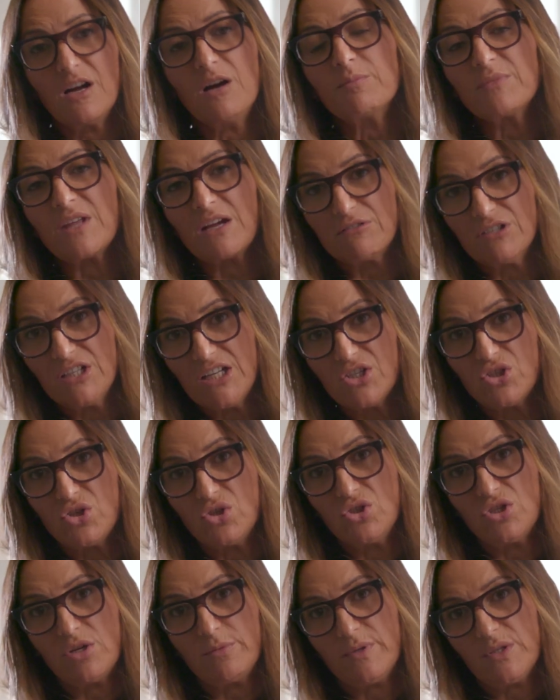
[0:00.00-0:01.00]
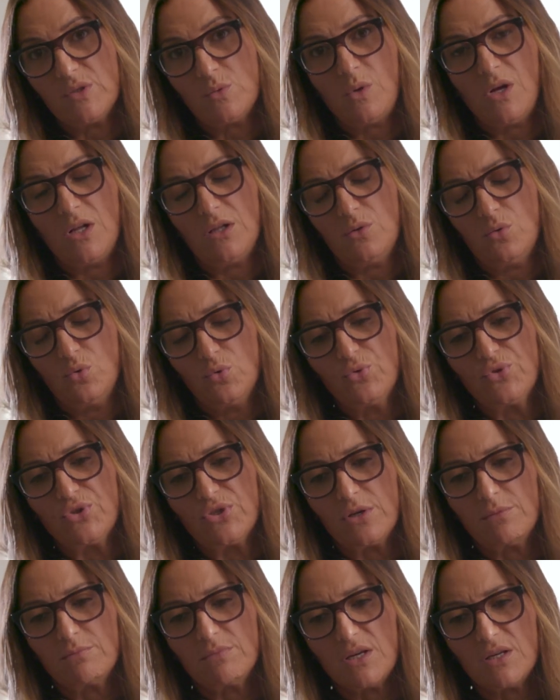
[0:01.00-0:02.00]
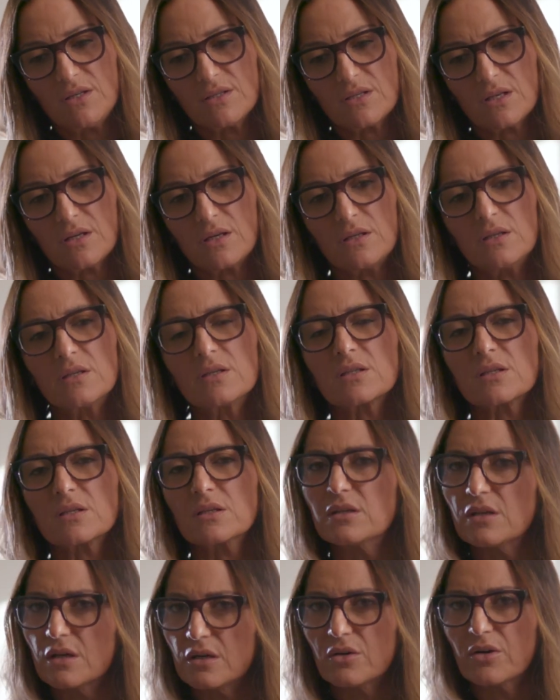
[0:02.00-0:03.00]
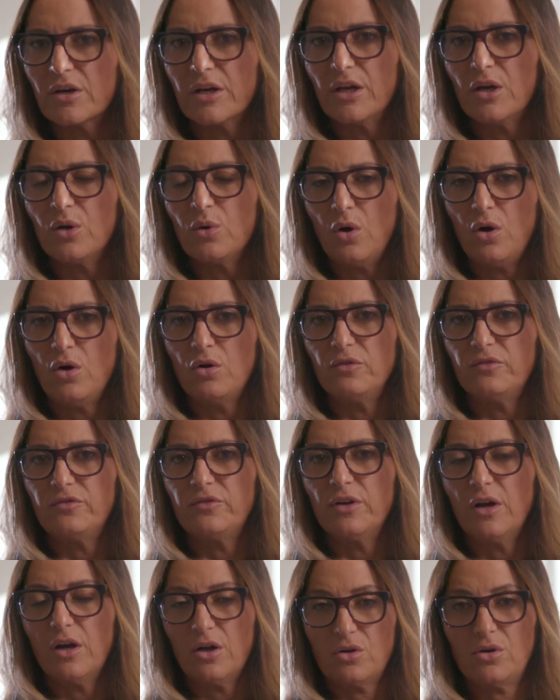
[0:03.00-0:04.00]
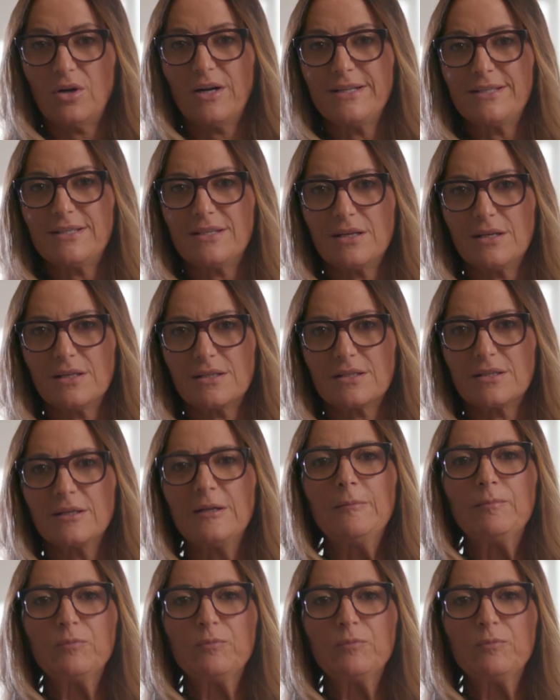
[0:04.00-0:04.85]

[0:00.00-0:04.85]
up that relationship as well also means that in the scenario of a crisis,